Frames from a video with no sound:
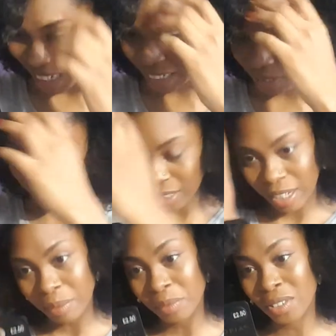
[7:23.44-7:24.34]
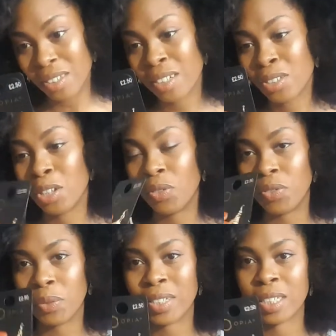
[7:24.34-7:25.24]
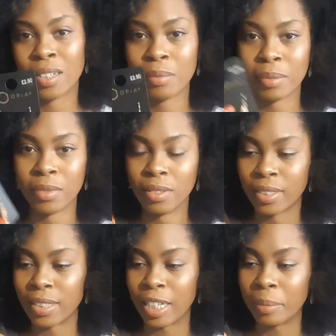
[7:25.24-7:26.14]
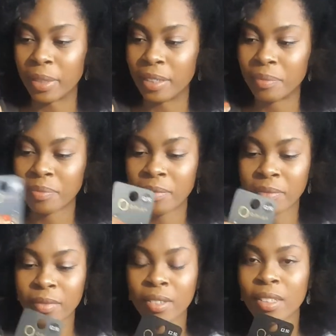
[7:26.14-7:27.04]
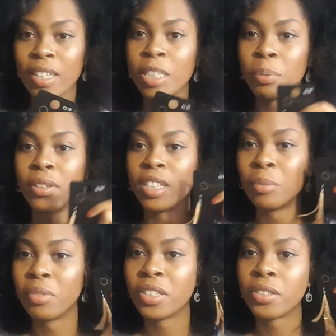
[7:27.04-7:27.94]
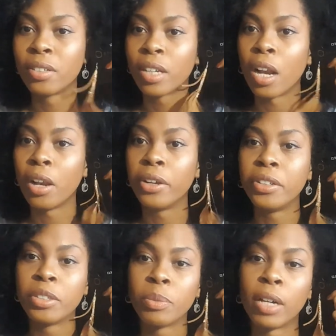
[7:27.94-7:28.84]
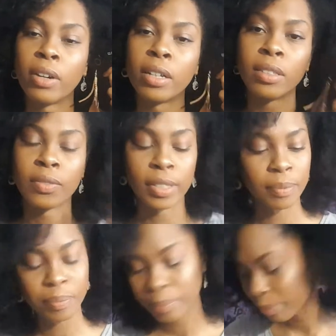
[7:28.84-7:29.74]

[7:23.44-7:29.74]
and this was um 250 which is a little bit more steep but it's pretty and I'm pretty sure I'll get loads of wear out of it.